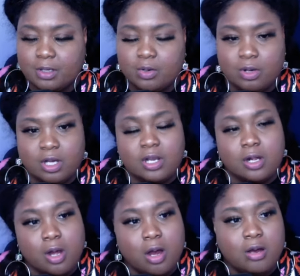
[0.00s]
who are going to
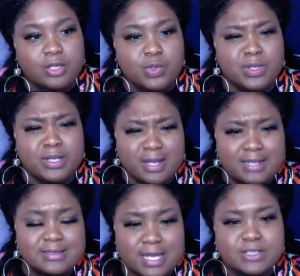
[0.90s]
call you and
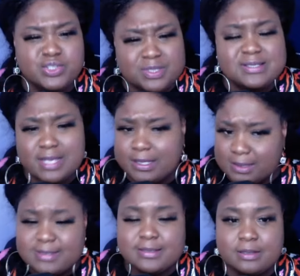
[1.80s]
contact you and say,
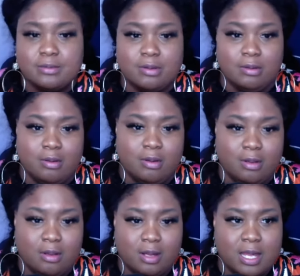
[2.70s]
listen,
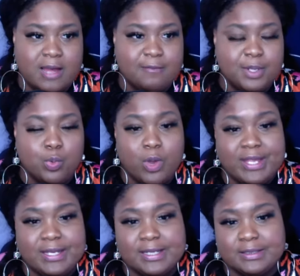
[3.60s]
I've been
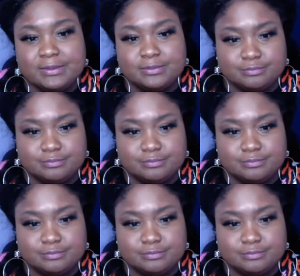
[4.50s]
waiting